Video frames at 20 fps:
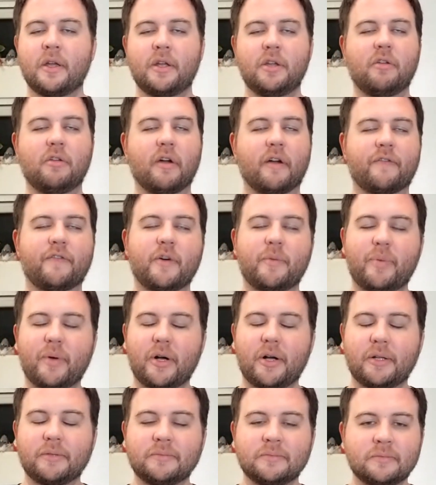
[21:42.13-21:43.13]
You got
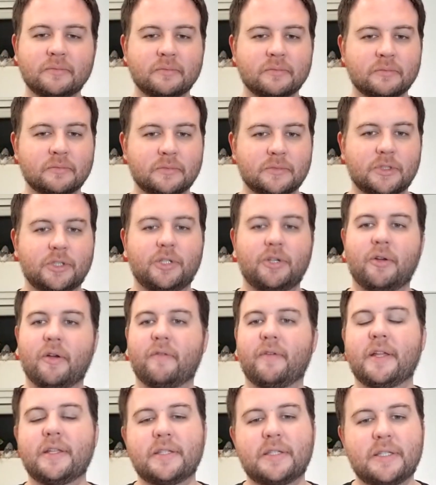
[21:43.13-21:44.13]
football, you
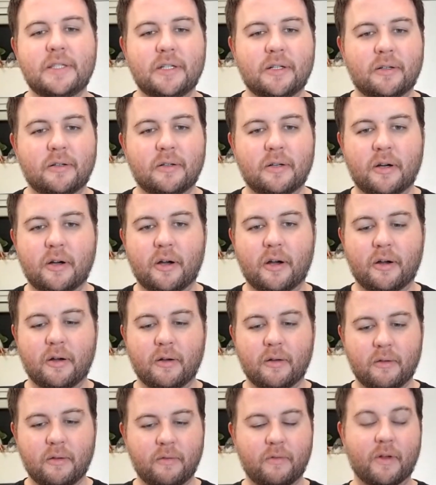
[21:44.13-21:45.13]
have NCAA,
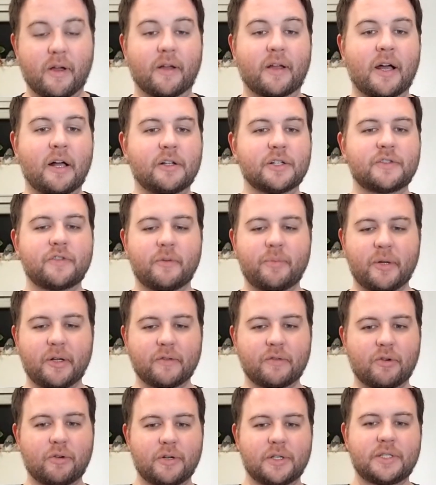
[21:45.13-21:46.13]
or you've got college football,
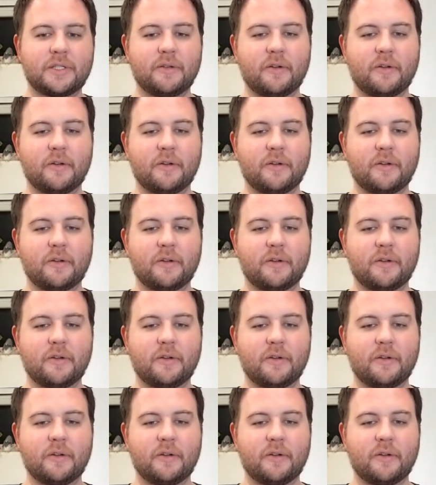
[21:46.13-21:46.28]
of course.